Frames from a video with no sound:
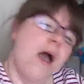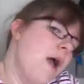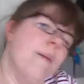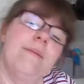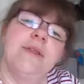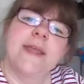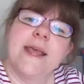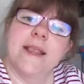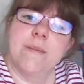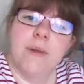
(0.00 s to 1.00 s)
I'm just
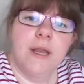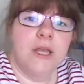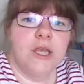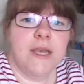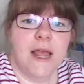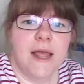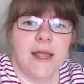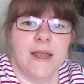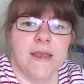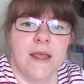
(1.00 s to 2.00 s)
gonna get some lunch
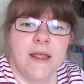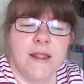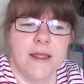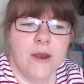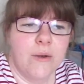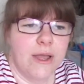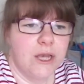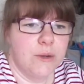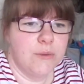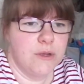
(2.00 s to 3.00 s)
and then I'll
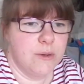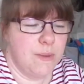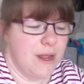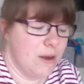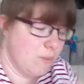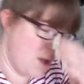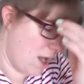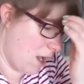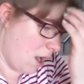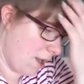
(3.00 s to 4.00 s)
catch up with you in a bit
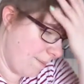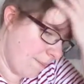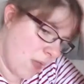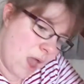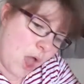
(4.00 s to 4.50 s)
when I'm